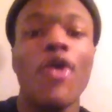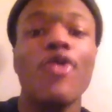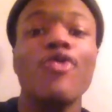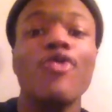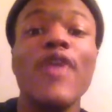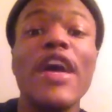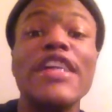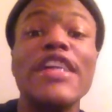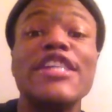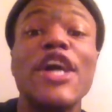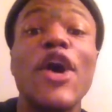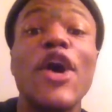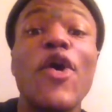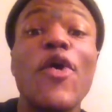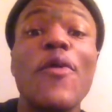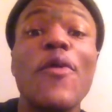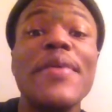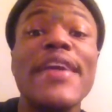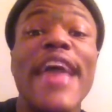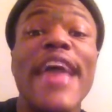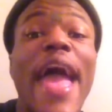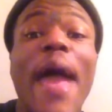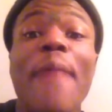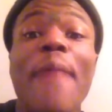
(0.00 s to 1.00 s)
Ratchet hole
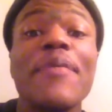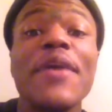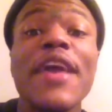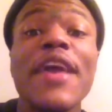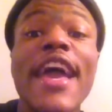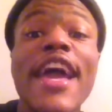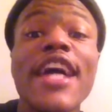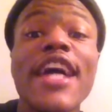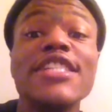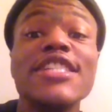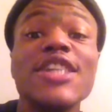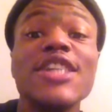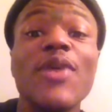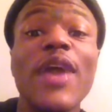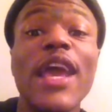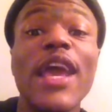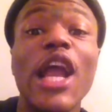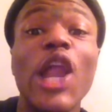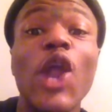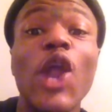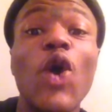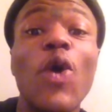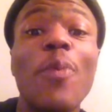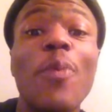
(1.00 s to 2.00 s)
be happy here to show they
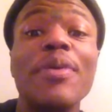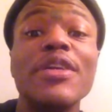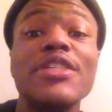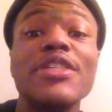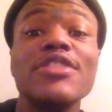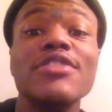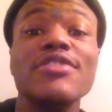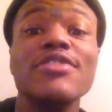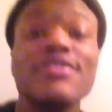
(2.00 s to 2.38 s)
clue picture.